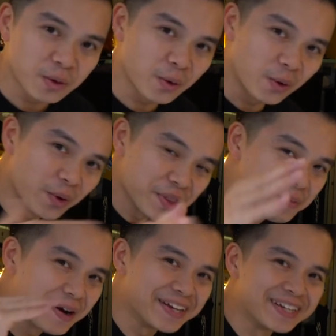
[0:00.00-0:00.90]
What the
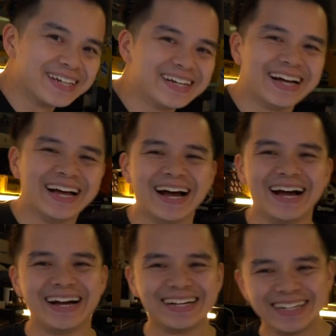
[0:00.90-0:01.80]
Pun.
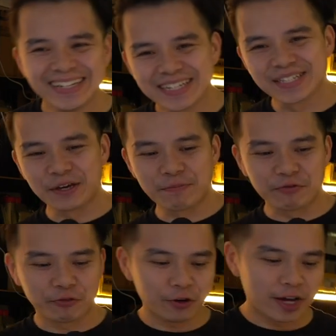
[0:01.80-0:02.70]
So
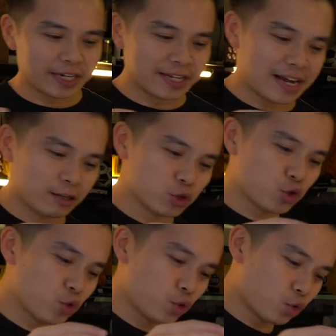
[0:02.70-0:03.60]
before I get down
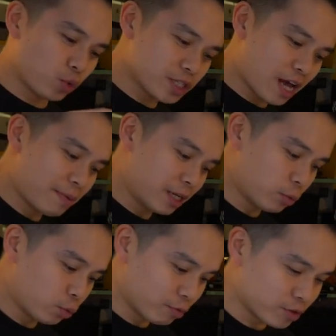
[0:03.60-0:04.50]
to what's happening
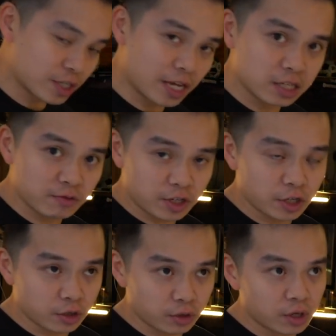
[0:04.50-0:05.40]
with today's
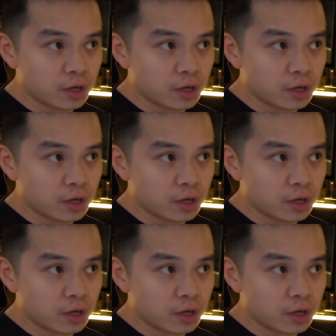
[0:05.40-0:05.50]
video,